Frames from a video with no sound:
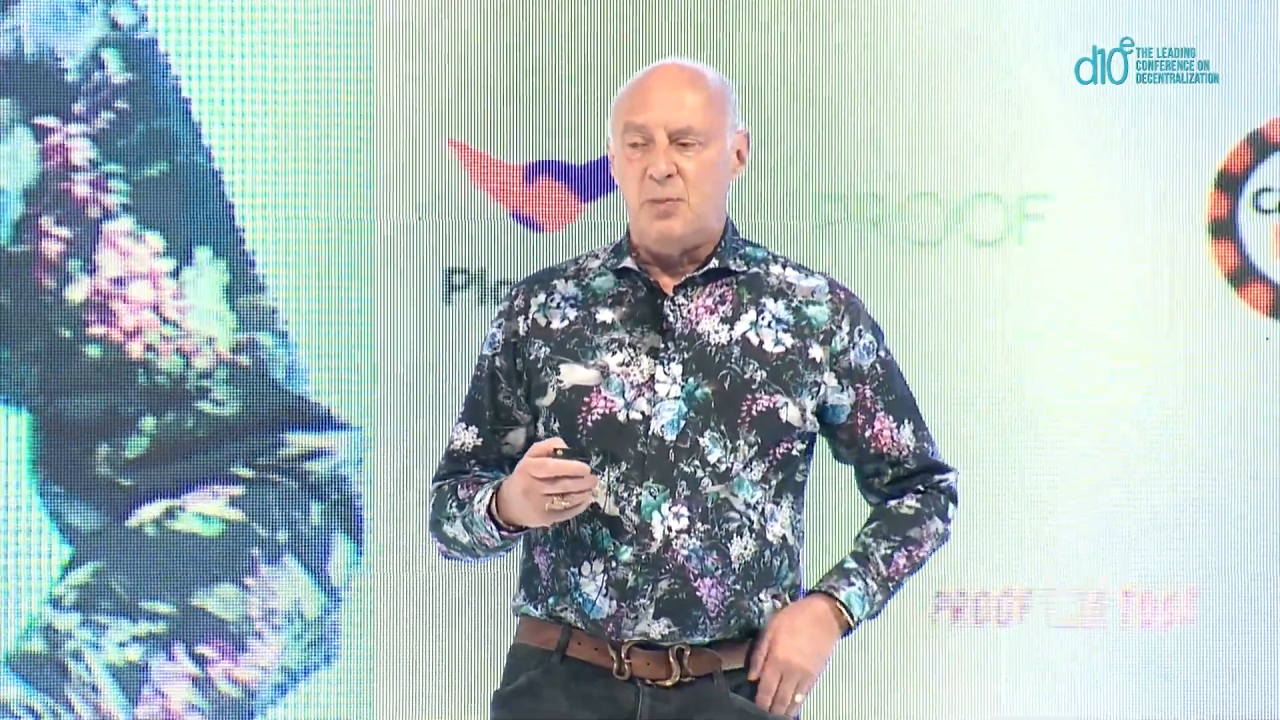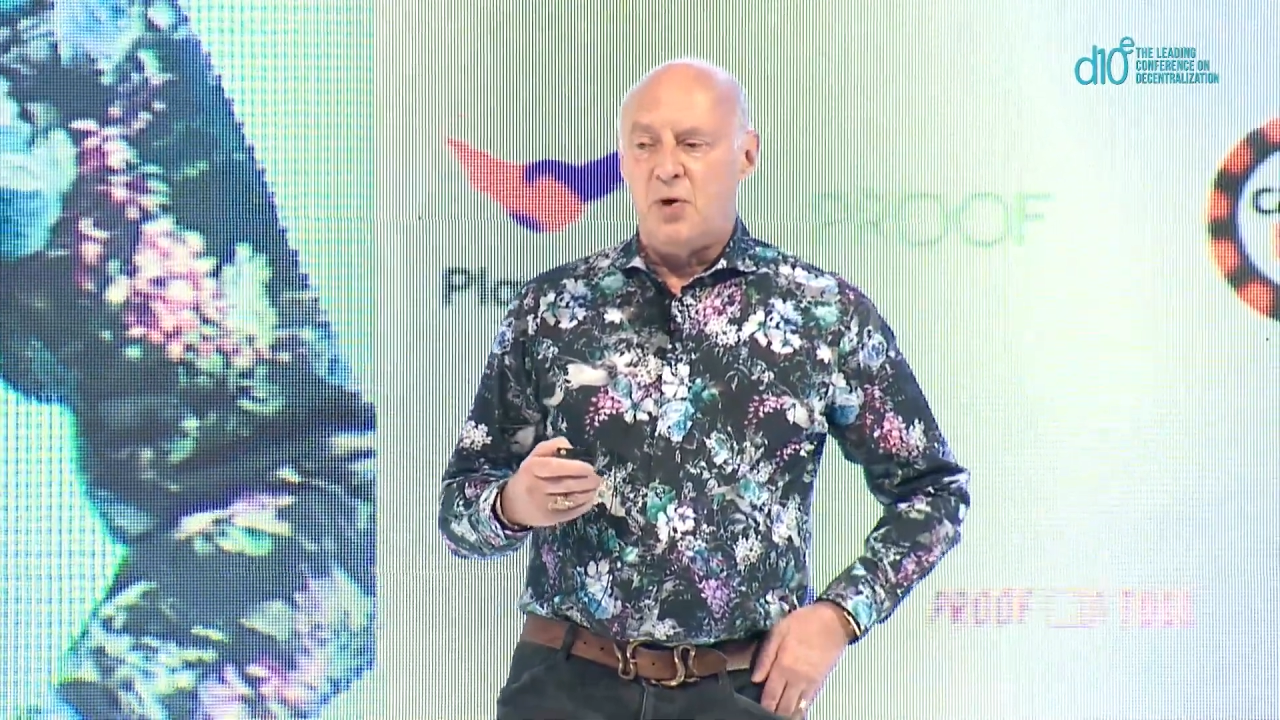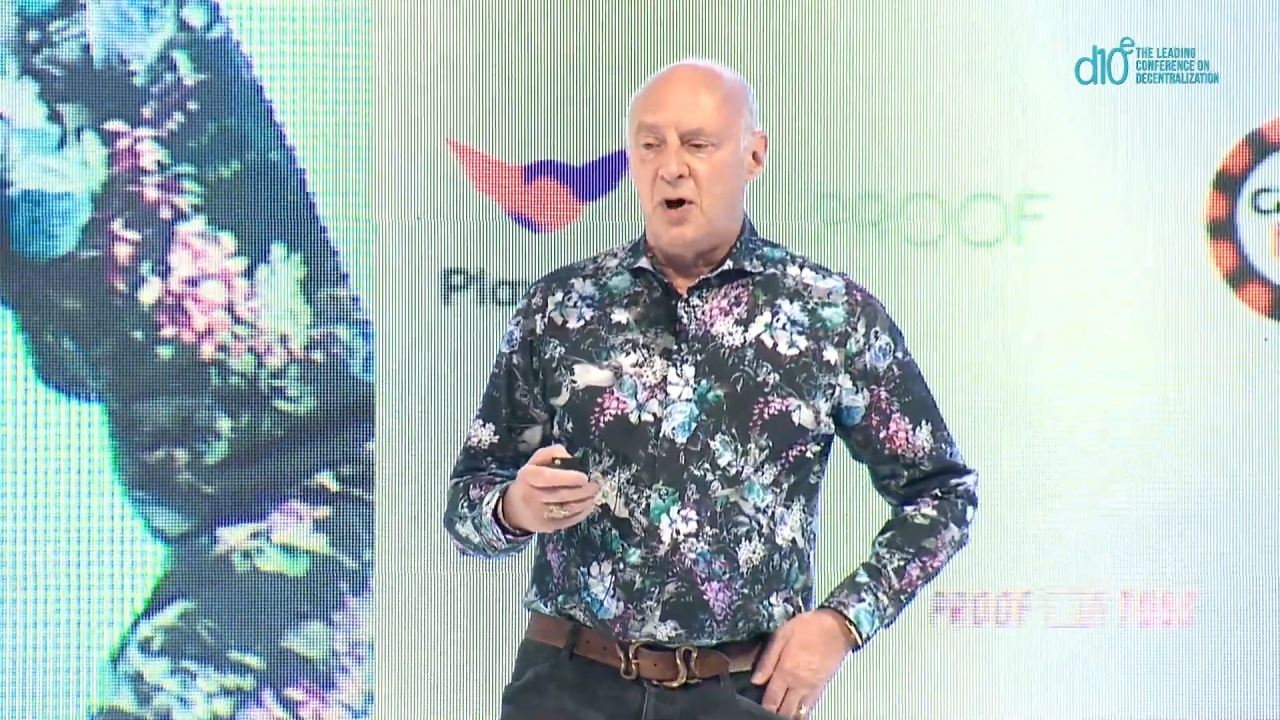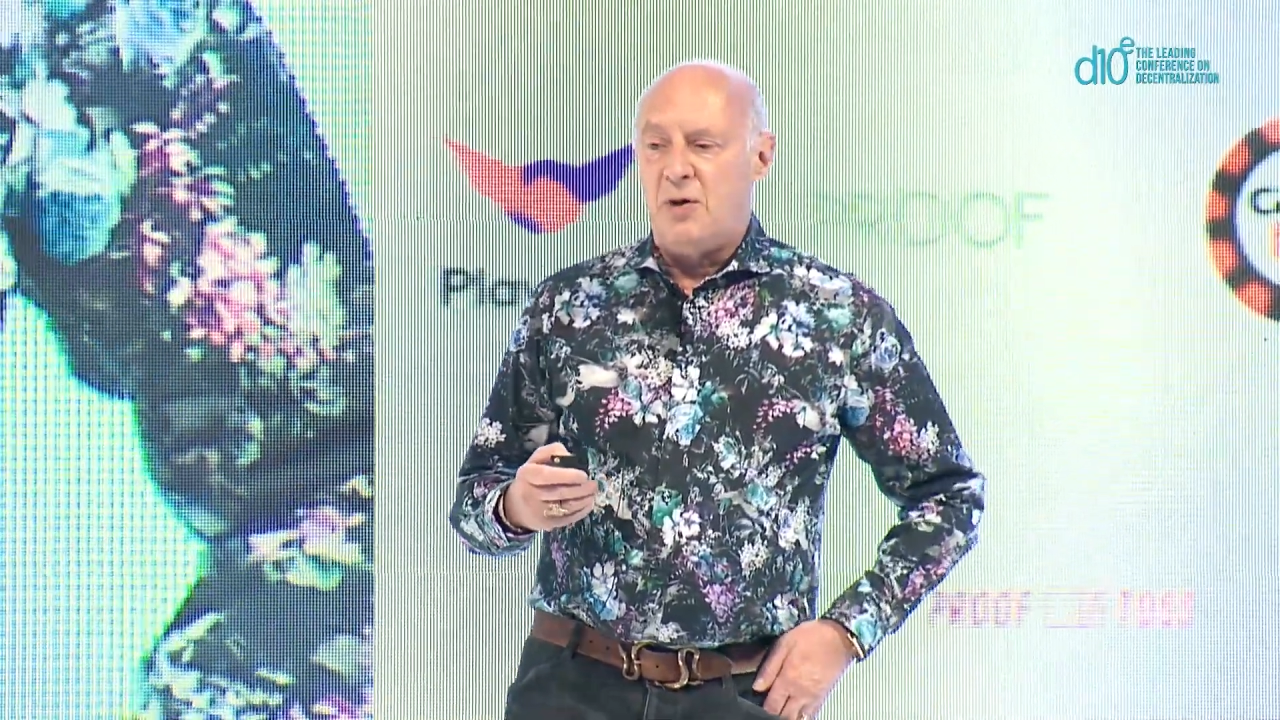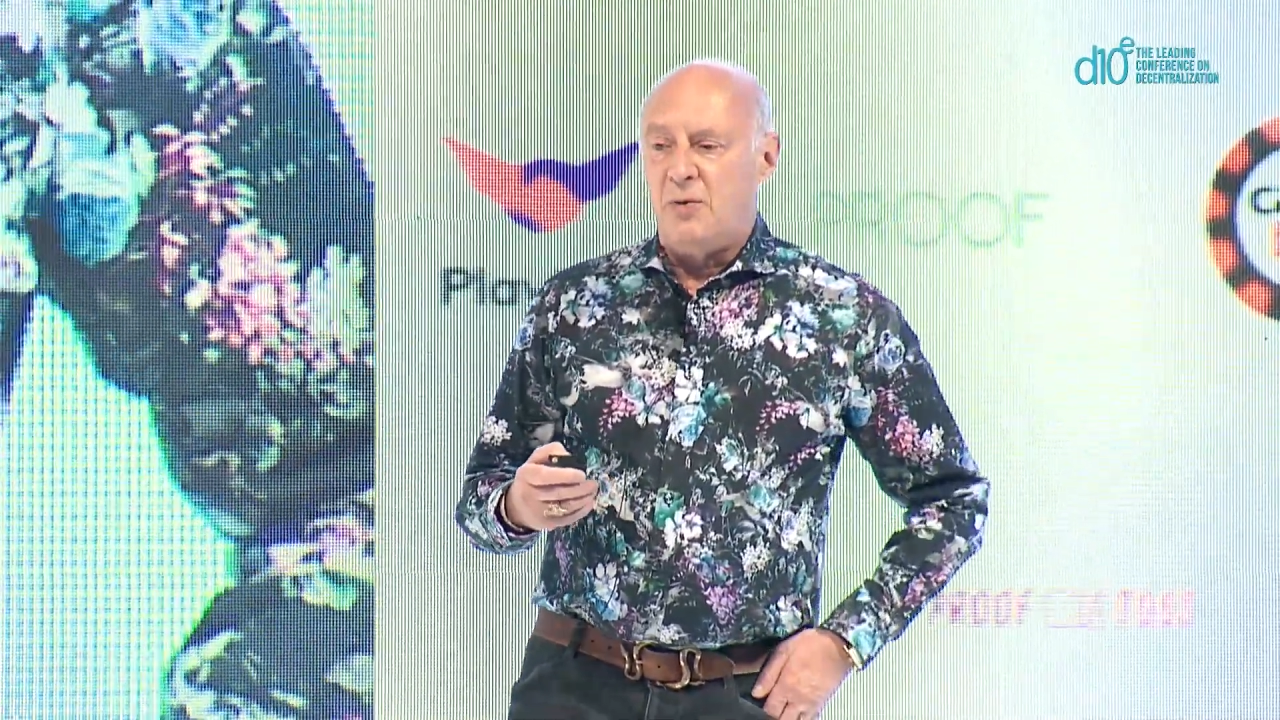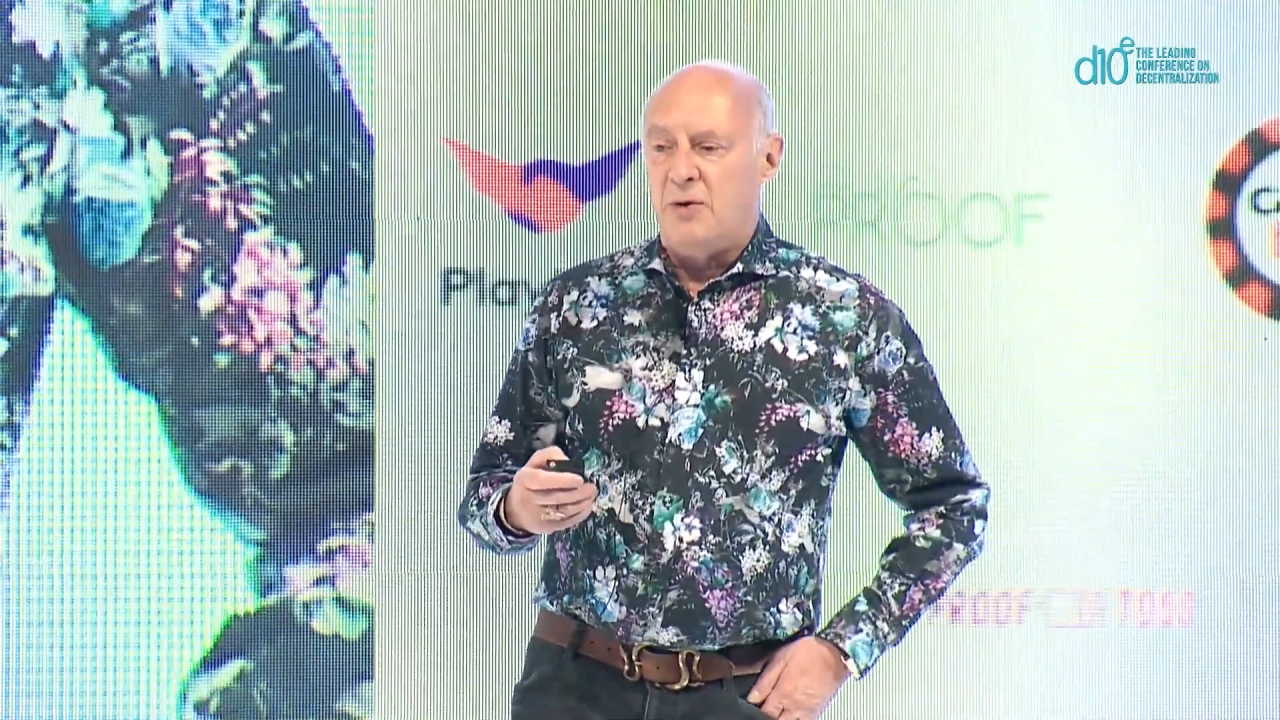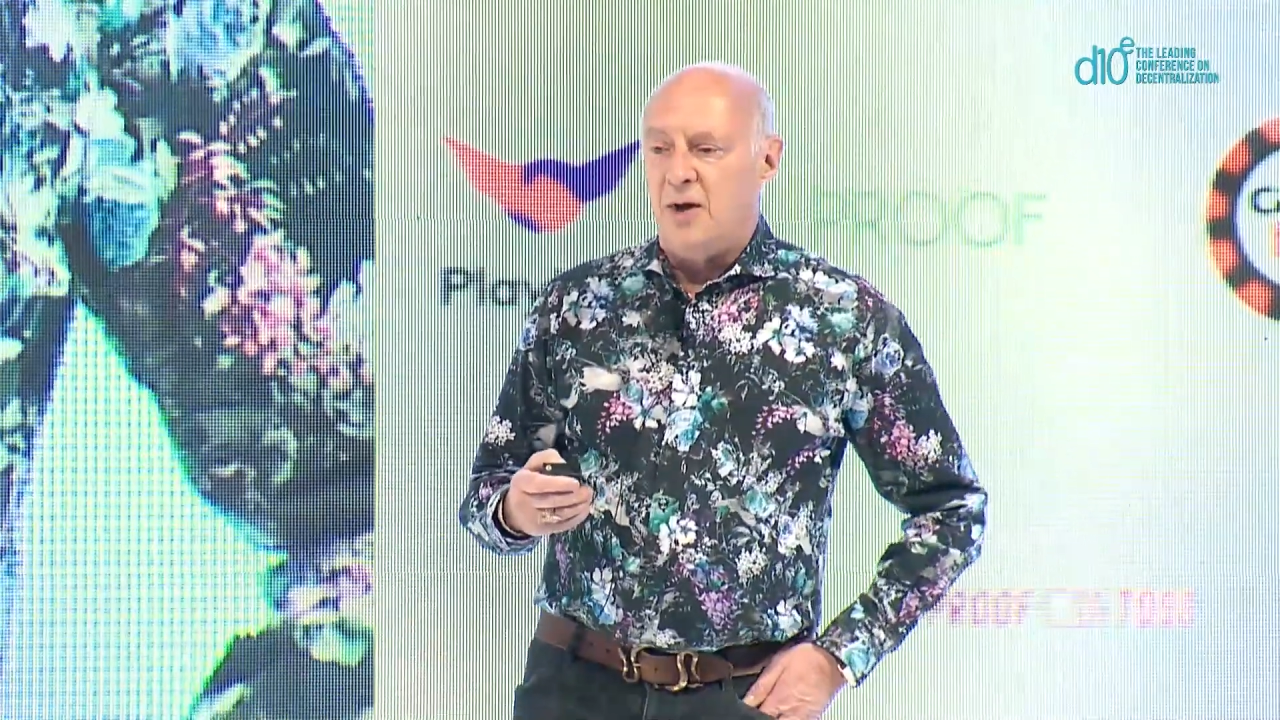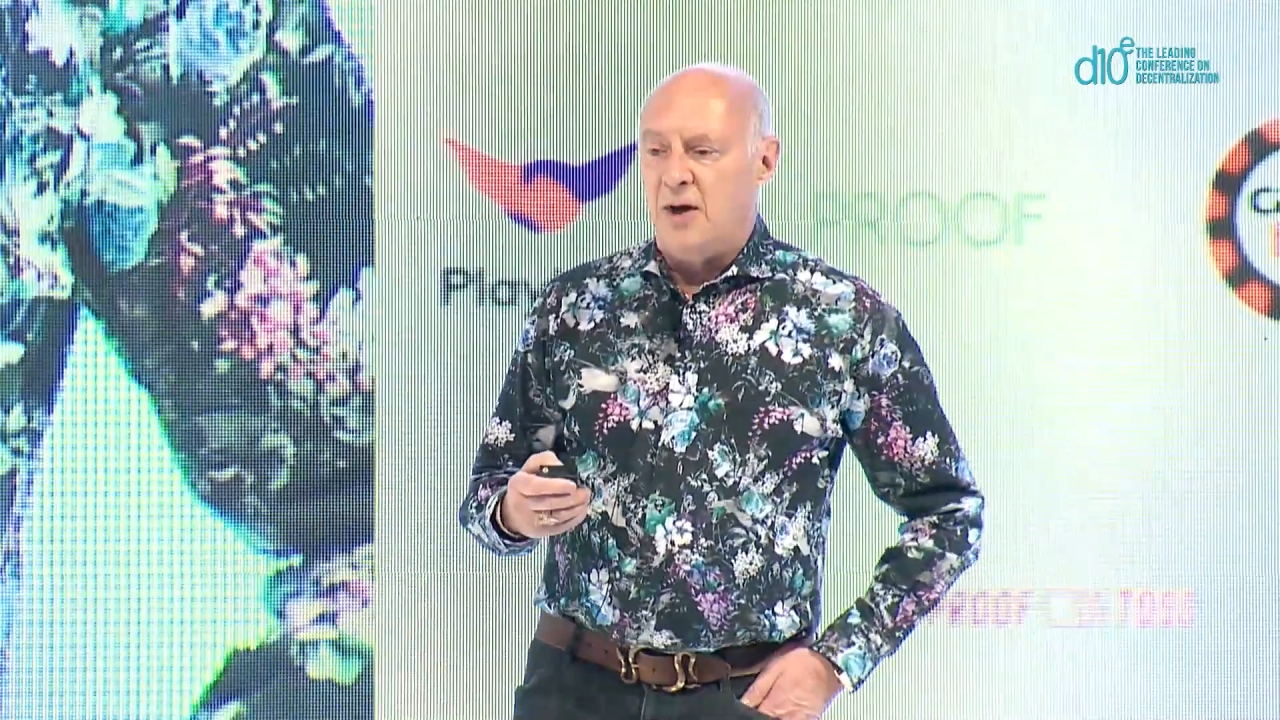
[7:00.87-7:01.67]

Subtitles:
broader than